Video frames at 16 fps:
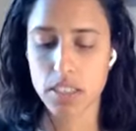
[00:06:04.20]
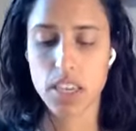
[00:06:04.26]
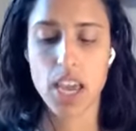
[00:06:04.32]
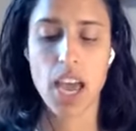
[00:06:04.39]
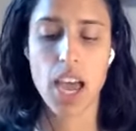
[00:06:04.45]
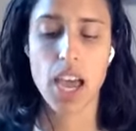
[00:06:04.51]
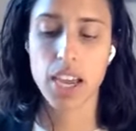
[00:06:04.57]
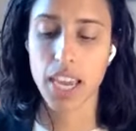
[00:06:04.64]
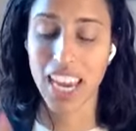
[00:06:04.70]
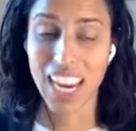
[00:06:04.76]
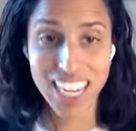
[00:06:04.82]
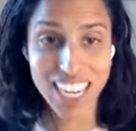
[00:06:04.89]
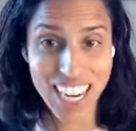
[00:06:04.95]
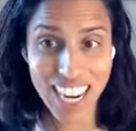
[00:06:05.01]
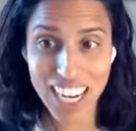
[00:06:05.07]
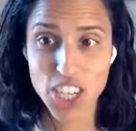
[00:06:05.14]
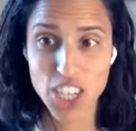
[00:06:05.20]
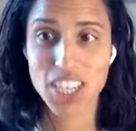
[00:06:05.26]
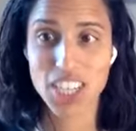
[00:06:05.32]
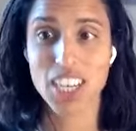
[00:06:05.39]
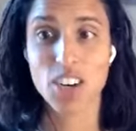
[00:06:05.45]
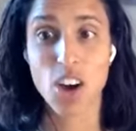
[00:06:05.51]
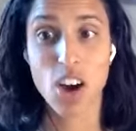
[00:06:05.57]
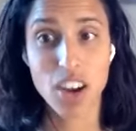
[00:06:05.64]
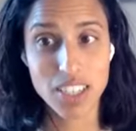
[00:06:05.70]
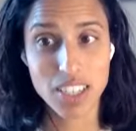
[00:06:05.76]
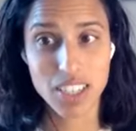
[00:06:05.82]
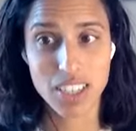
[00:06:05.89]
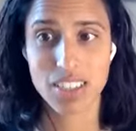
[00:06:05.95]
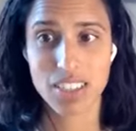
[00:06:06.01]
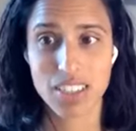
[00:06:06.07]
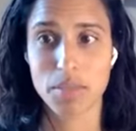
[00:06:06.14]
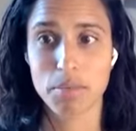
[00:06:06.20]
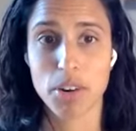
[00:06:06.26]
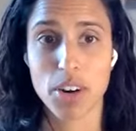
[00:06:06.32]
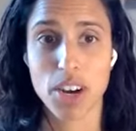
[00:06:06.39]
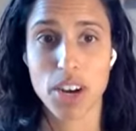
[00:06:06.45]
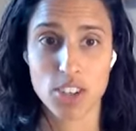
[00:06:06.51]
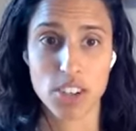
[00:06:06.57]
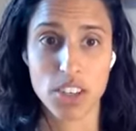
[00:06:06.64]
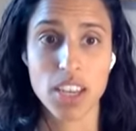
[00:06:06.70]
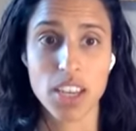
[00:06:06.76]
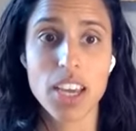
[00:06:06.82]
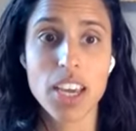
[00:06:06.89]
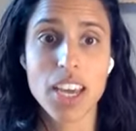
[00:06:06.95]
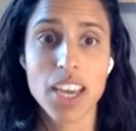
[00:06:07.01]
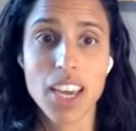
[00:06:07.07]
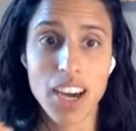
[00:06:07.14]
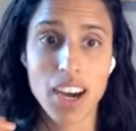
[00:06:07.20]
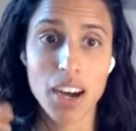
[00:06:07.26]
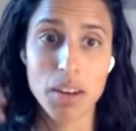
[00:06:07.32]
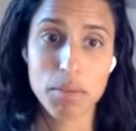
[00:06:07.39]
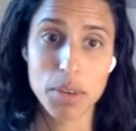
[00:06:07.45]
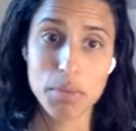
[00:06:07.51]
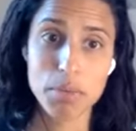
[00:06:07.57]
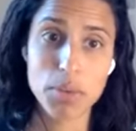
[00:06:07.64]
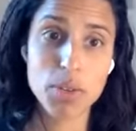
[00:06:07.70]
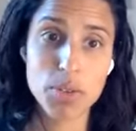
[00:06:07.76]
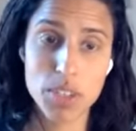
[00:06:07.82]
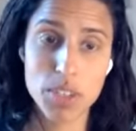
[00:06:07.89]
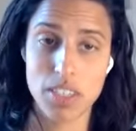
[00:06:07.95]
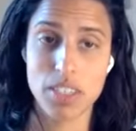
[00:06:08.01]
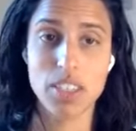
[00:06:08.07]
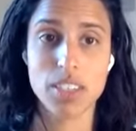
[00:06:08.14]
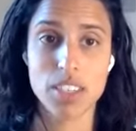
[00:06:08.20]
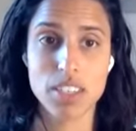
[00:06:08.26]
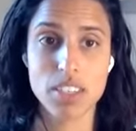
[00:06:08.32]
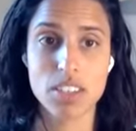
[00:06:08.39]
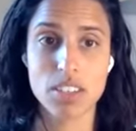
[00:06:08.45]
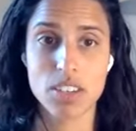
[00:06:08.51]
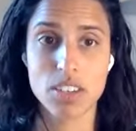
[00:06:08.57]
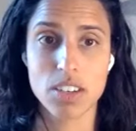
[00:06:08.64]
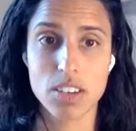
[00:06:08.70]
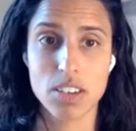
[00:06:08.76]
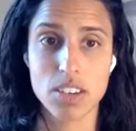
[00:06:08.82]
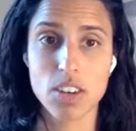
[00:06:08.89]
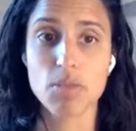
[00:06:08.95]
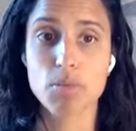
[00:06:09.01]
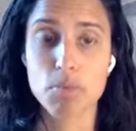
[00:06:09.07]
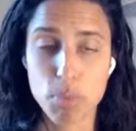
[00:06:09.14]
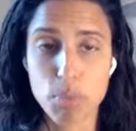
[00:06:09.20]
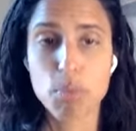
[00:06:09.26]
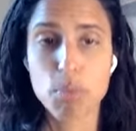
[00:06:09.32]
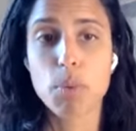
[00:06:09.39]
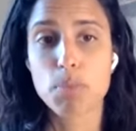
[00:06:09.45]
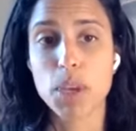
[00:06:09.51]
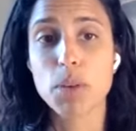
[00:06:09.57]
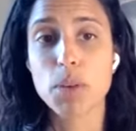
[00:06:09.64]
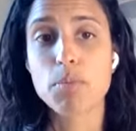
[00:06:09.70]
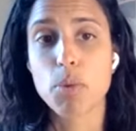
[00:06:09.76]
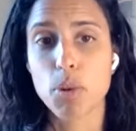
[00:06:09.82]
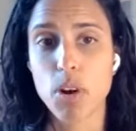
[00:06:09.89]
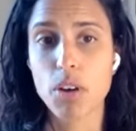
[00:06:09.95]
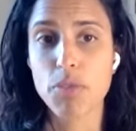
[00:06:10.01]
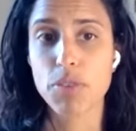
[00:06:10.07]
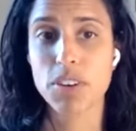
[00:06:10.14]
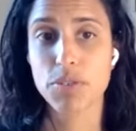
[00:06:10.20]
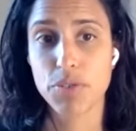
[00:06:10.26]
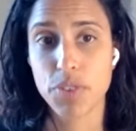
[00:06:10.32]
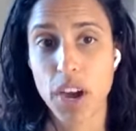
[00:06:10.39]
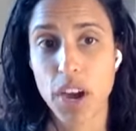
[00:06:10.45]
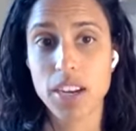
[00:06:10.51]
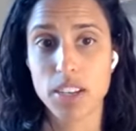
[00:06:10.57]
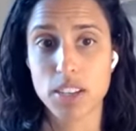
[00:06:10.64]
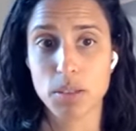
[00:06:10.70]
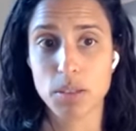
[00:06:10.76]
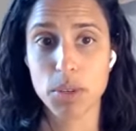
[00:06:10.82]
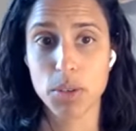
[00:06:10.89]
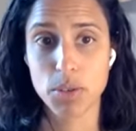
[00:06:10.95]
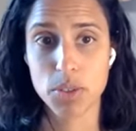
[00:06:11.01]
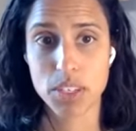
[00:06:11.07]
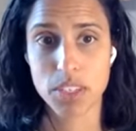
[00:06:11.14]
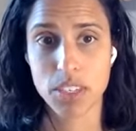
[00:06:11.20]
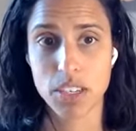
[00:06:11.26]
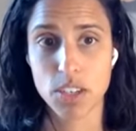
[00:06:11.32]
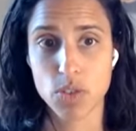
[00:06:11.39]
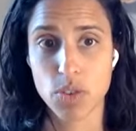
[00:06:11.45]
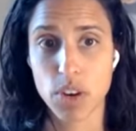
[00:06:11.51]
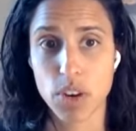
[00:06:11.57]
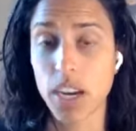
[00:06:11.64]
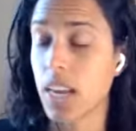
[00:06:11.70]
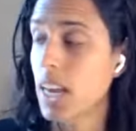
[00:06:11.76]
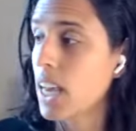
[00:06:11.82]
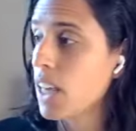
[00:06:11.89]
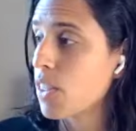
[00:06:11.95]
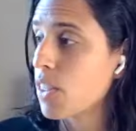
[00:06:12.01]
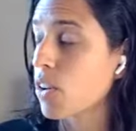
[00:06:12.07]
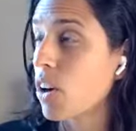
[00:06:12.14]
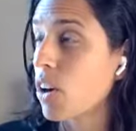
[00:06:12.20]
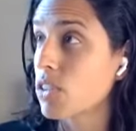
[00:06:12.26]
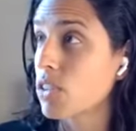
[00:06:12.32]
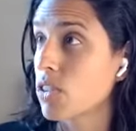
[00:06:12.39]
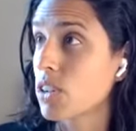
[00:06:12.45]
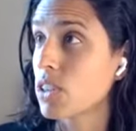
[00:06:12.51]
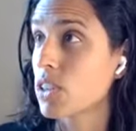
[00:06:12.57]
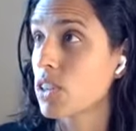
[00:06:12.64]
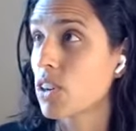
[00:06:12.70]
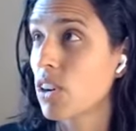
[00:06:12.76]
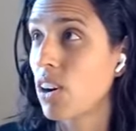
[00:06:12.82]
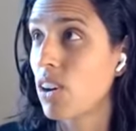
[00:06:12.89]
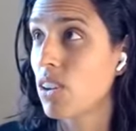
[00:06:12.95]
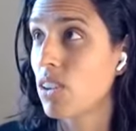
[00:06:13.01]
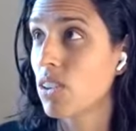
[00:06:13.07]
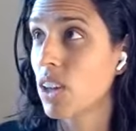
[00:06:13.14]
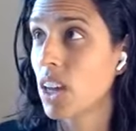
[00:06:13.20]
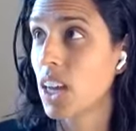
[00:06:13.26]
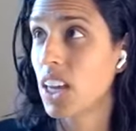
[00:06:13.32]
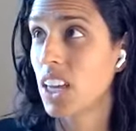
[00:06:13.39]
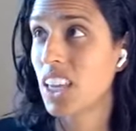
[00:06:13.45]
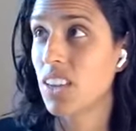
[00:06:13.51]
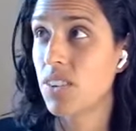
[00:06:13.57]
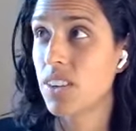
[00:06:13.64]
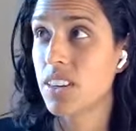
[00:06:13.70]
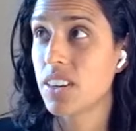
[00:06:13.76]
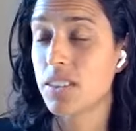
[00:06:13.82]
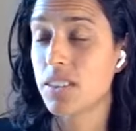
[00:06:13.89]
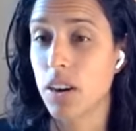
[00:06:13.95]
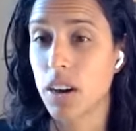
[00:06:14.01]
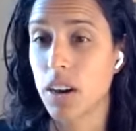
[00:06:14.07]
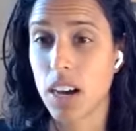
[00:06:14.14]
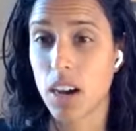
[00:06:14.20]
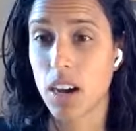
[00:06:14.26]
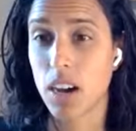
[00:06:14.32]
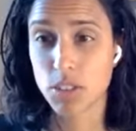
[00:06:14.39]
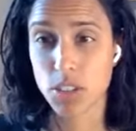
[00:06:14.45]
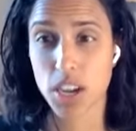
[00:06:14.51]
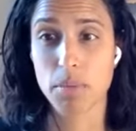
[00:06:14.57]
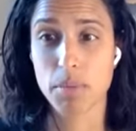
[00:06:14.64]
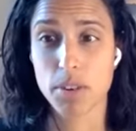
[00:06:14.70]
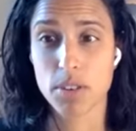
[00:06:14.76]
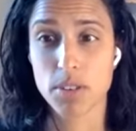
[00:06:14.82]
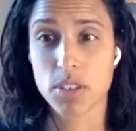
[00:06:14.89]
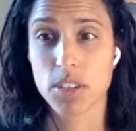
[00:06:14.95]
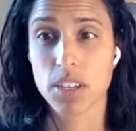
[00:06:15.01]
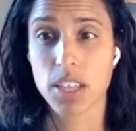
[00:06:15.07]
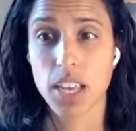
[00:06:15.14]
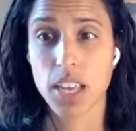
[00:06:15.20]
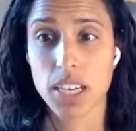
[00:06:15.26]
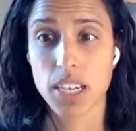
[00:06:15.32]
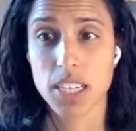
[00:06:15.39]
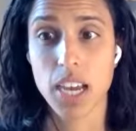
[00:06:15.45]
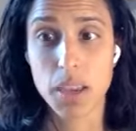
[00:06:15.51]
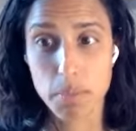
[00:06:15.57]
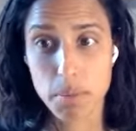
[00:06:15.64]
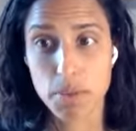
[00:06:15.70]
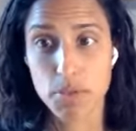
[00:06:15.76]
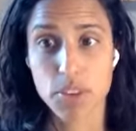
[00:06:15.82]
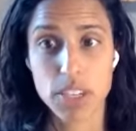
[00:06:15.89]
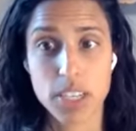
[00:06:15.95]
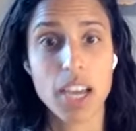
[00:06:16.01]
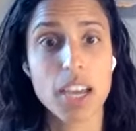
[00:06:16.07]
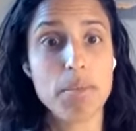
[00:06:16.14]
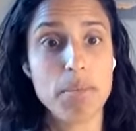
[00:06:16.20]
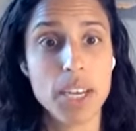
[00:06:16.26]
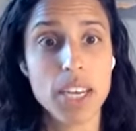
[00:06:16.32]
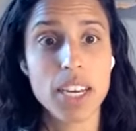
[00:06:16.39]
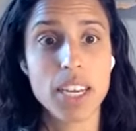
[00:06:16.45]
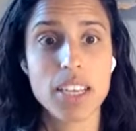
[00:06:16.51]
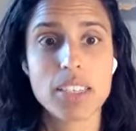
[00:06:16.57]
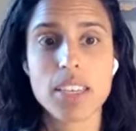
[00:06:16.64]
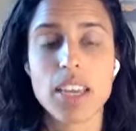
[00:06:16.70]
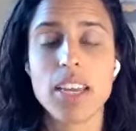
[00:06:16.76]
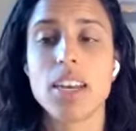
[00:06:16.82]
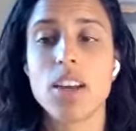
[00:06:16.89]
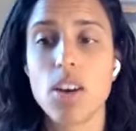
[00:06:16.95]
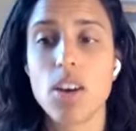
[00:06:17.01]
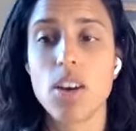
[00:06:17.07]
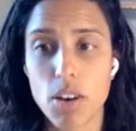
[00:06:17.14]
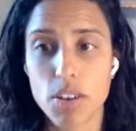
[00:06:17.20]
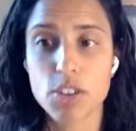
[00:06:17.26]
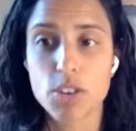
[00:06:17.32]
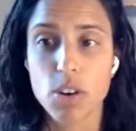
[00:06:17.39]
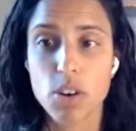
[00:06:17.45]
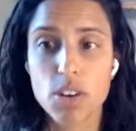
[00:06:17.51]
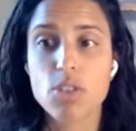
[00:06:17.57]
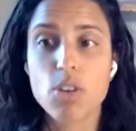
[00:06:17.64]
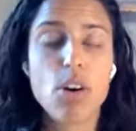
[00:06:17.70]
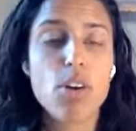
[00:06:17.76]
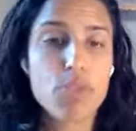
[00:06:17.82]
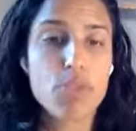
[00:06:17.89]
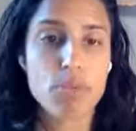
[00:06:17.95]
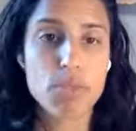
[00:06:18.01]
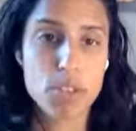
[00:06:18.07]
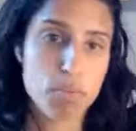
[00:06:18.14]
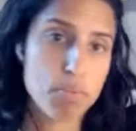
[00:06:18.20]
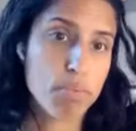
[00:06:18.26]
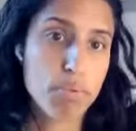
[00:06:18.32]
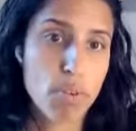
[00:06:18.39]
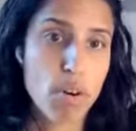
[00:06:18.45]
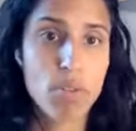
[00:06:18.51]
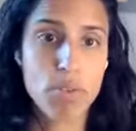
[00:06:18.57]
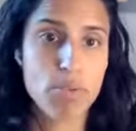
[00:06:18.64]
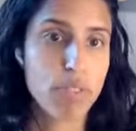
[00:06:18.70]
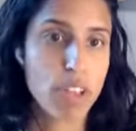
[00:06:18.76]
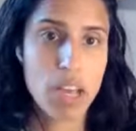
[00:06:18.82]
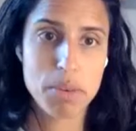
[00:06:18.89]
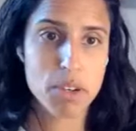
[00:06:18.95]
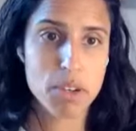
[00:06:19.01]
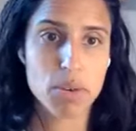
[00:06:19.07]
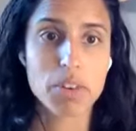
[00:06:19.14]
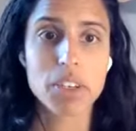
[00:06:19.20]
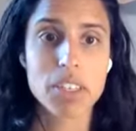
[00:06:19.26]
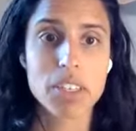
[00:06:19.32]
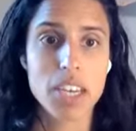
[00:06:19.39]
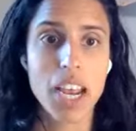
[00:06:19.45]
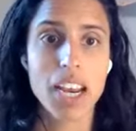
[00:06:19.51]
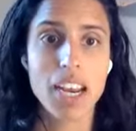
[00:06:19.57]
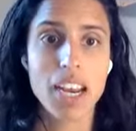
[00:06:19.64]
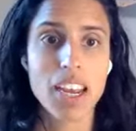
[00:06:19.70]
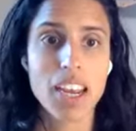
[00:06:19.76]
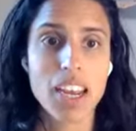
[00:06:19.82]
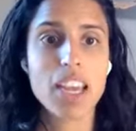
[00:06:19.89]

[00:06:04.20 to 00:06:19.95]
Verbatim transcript: celiac, ADHD, and autism are actually um, immune diseases, are being more often defined as immune disease, right? They're ca- starting to call even uh, Alzheimer's like a type three diabetes, and all this is all from this pro-inflammatory state,